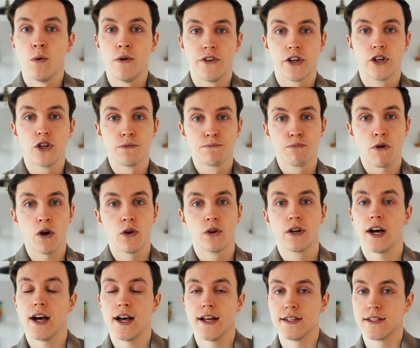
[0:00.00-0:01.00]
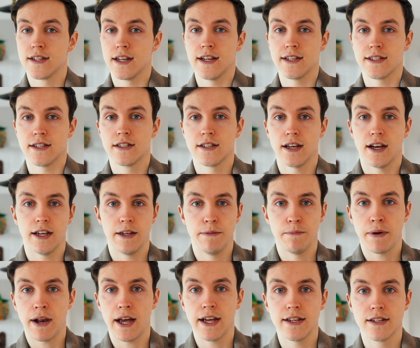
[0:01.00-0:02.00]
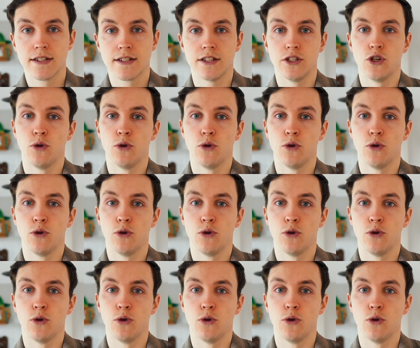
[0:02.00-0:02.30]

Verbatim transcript: With a good broker and solicitor in place,